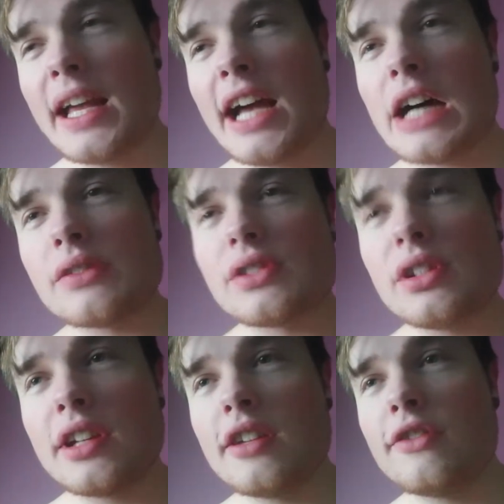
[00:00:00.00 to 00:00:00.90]
I was
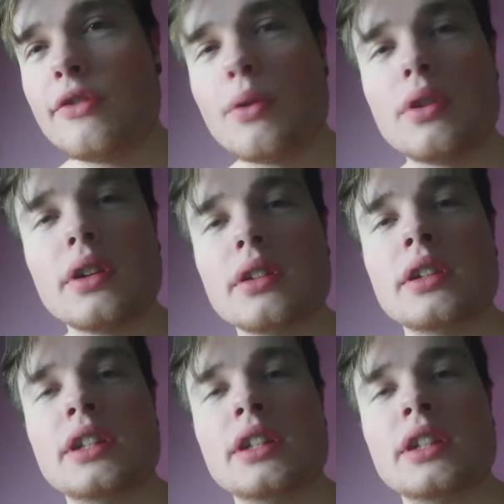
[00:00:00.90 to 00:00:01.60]
looking for